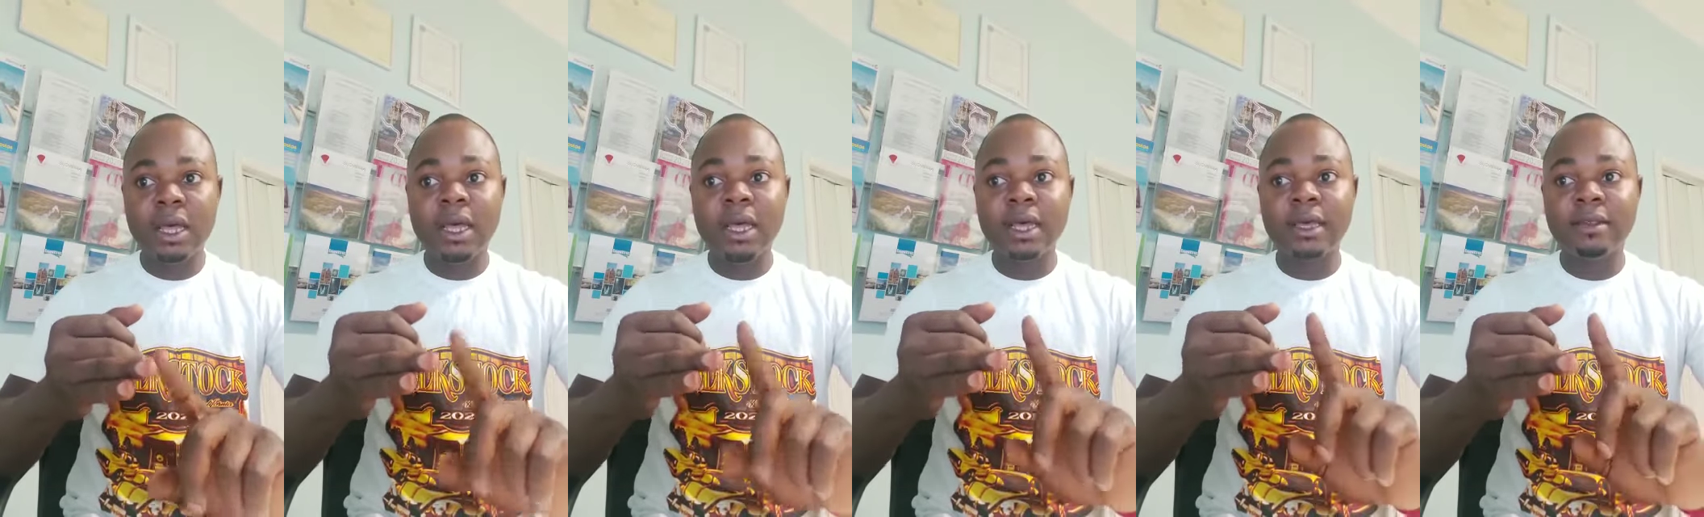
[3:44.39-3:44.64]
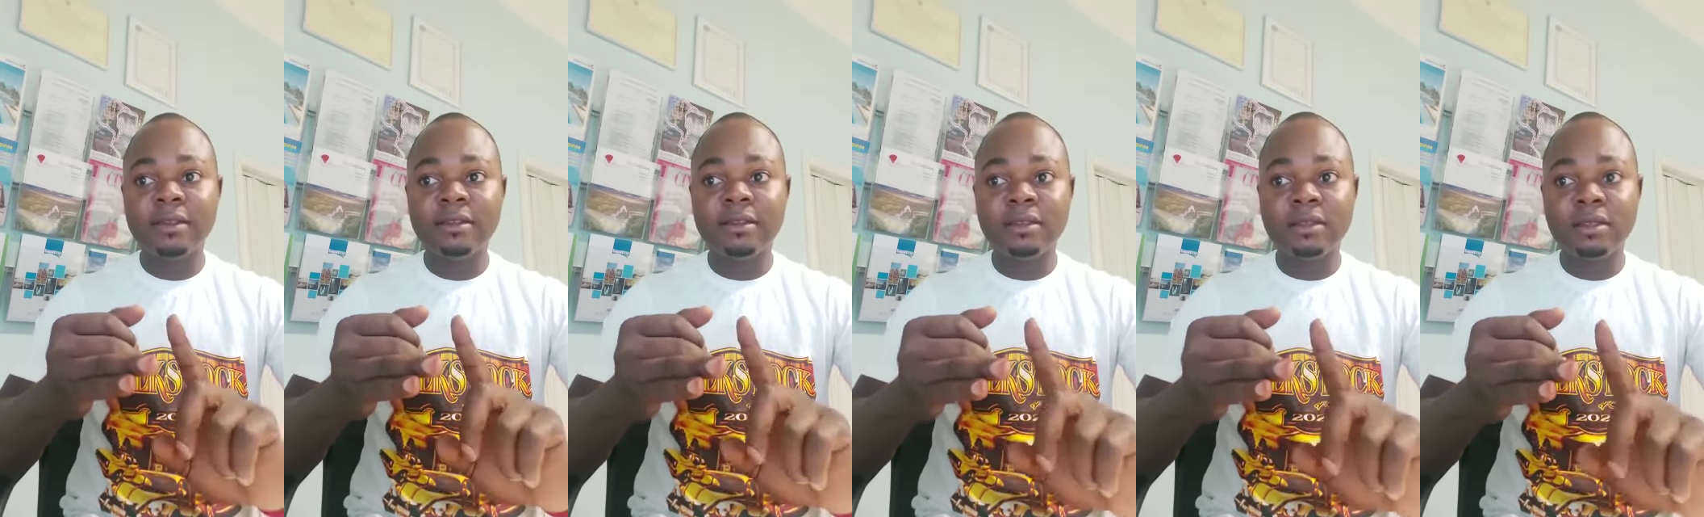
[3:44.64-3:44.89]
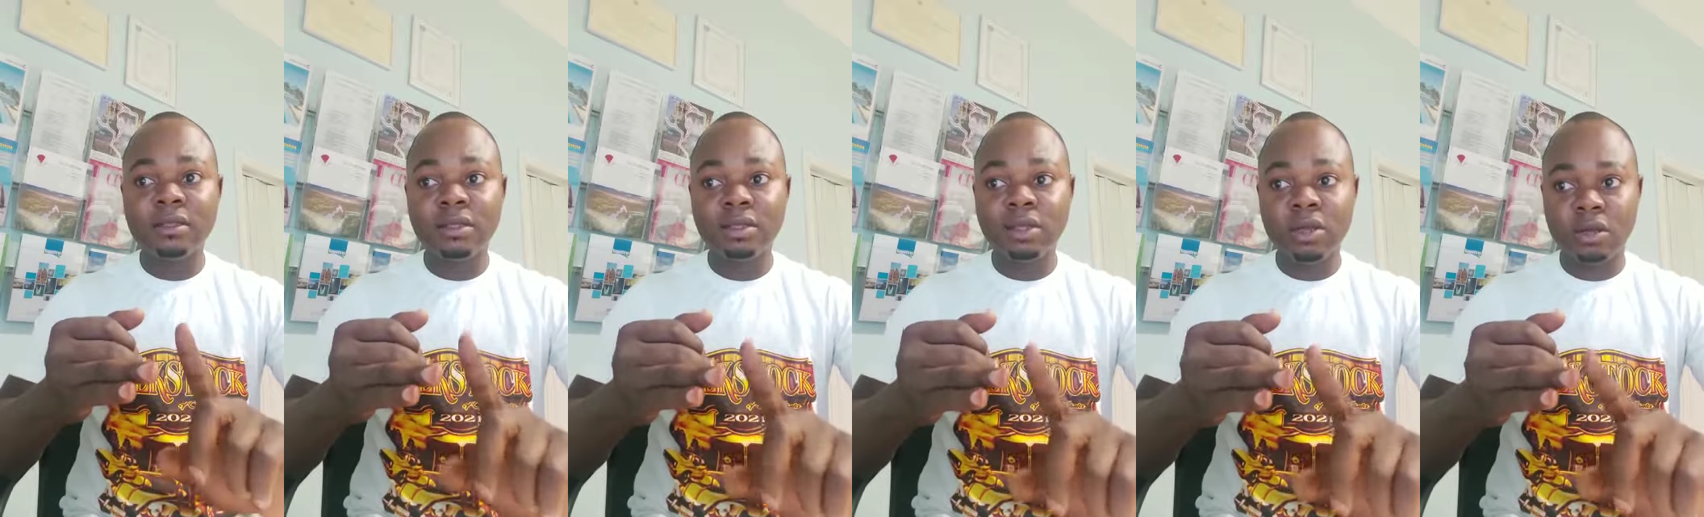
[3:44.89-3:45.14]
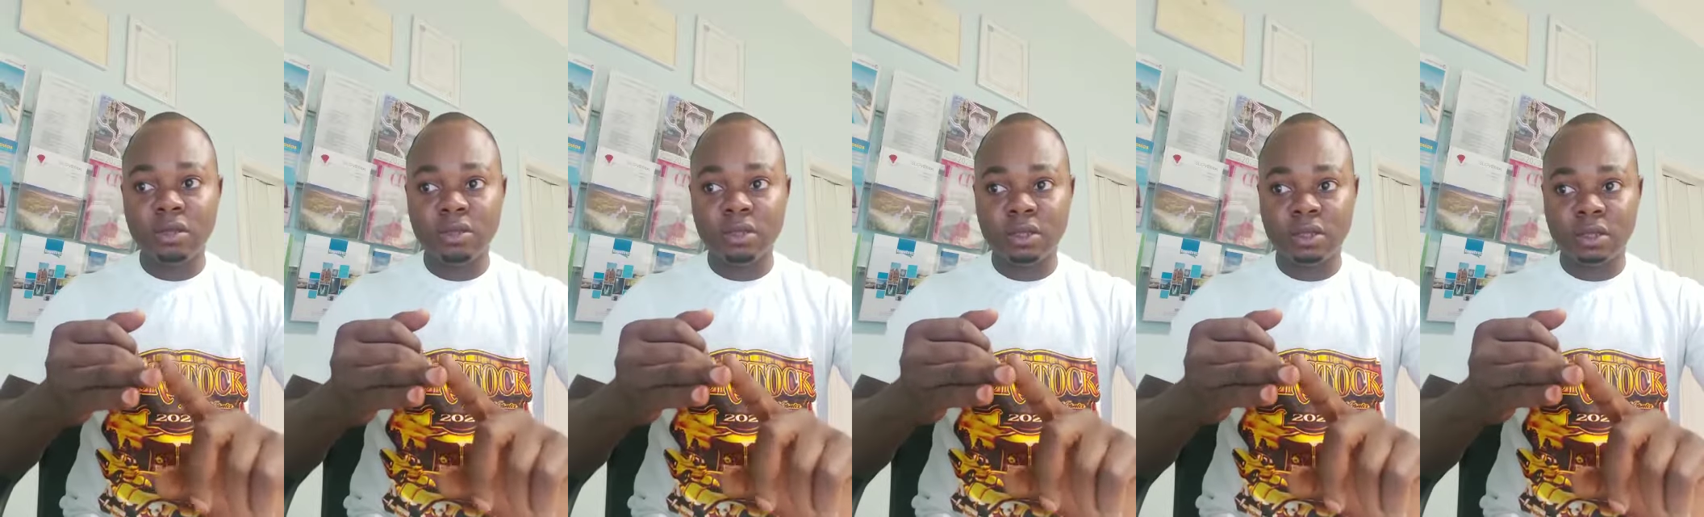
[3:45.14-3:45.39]
is
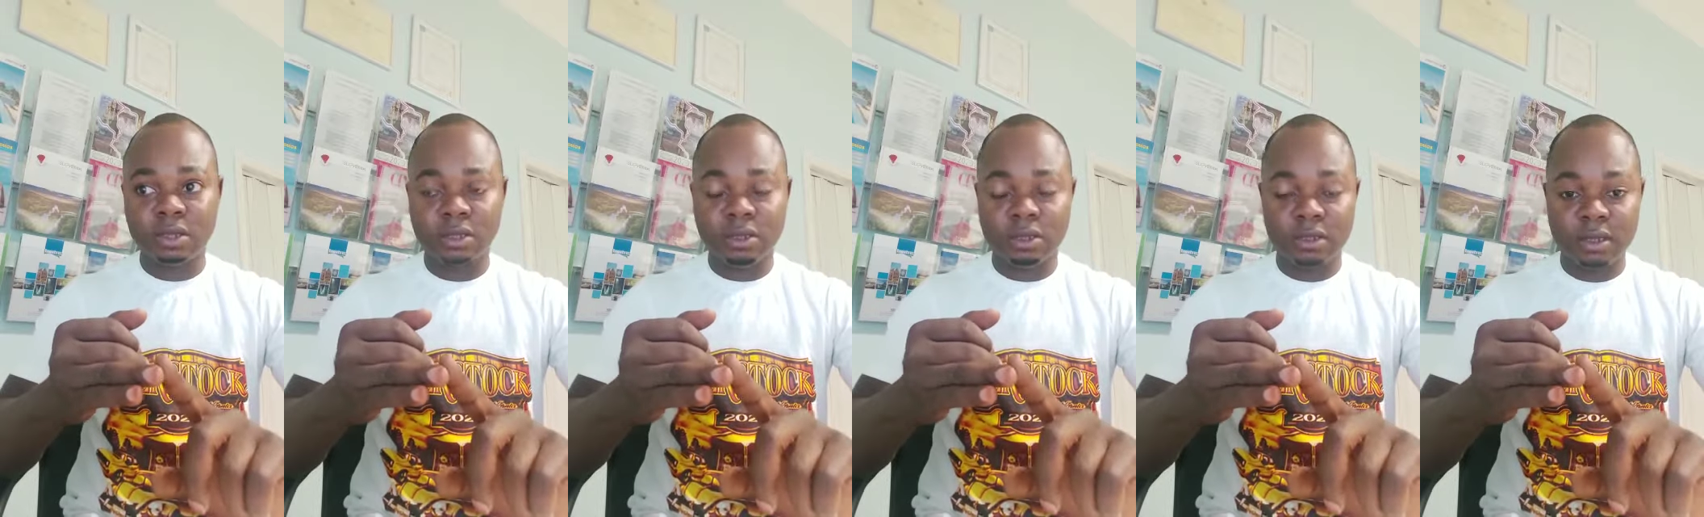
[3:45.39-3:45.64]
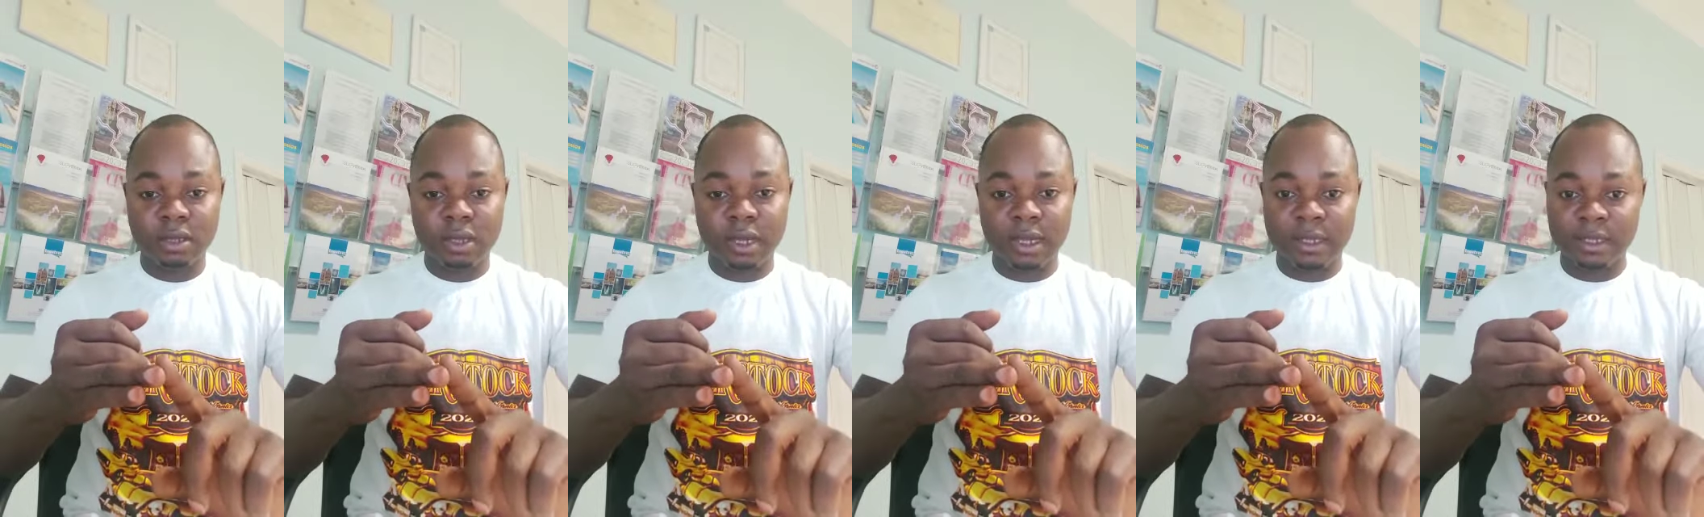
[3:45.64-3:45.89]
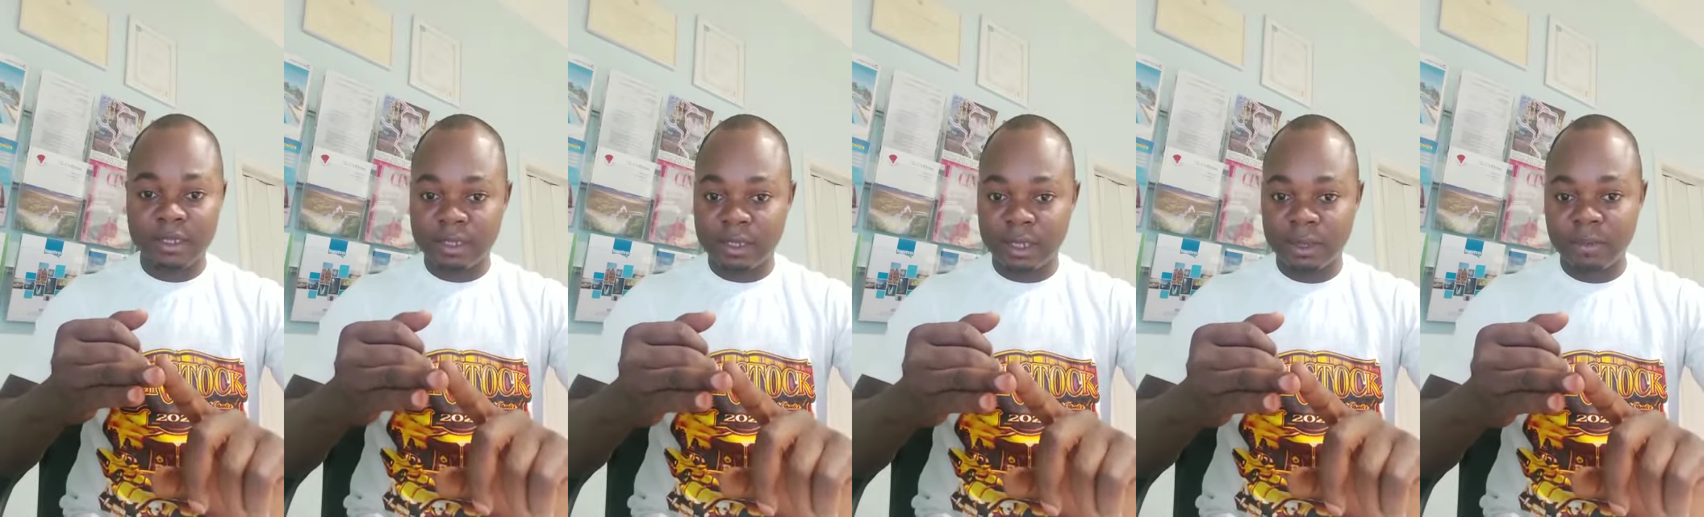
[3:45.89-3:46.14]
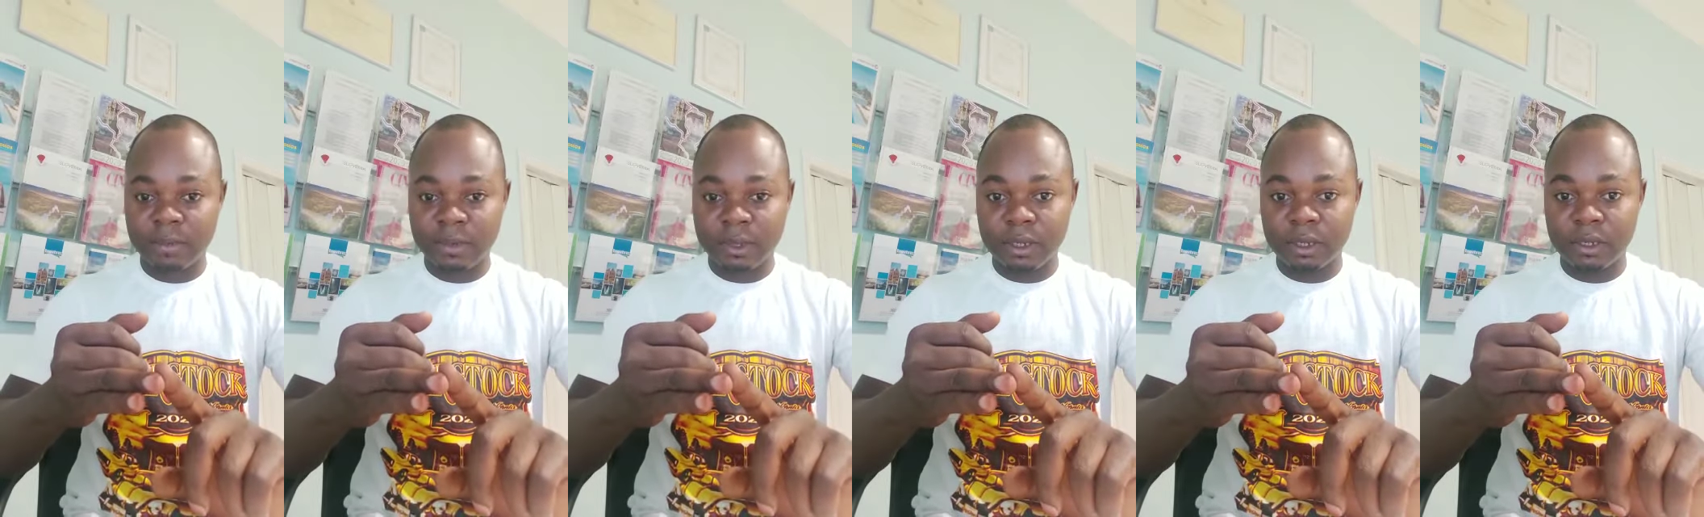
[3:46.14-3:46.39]
not
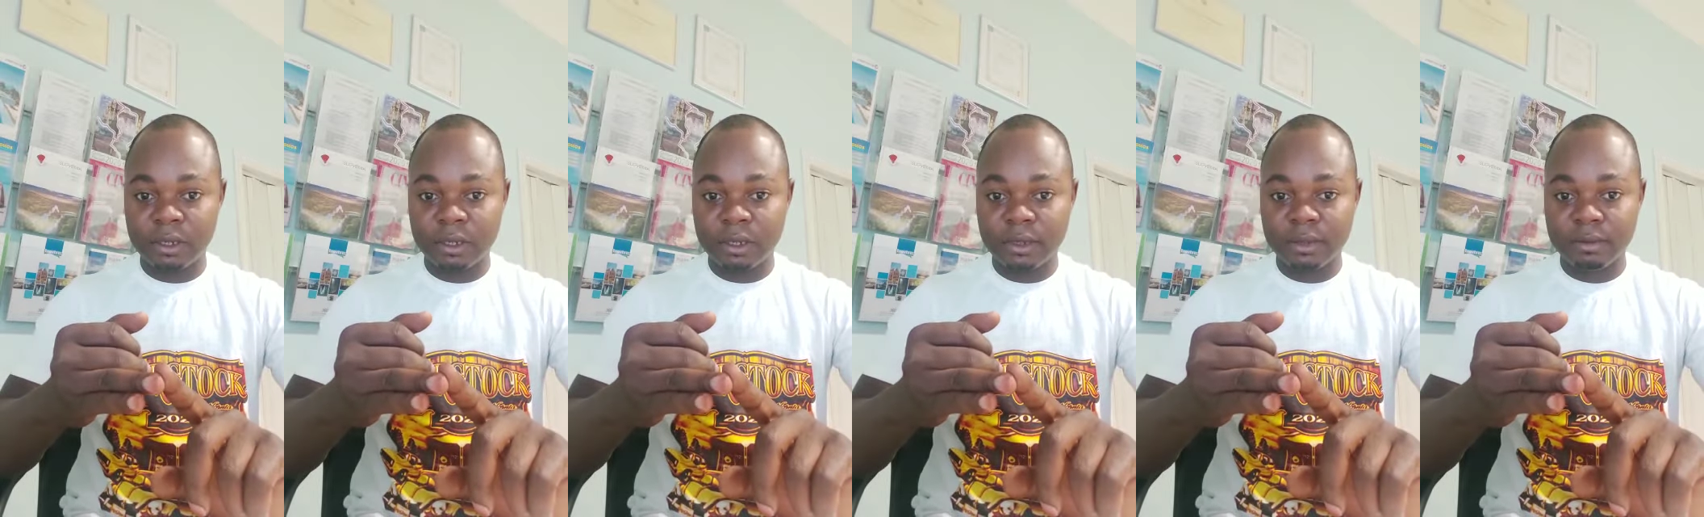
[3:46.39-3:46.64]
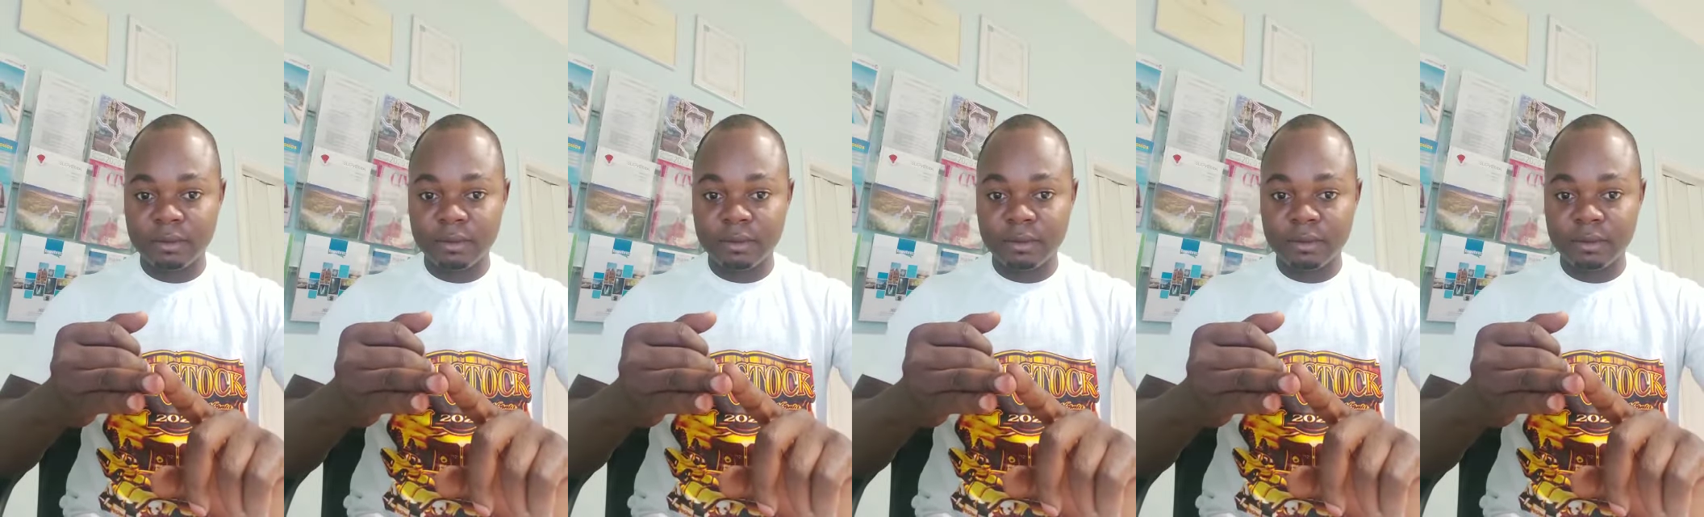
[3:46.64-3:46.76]
accepted.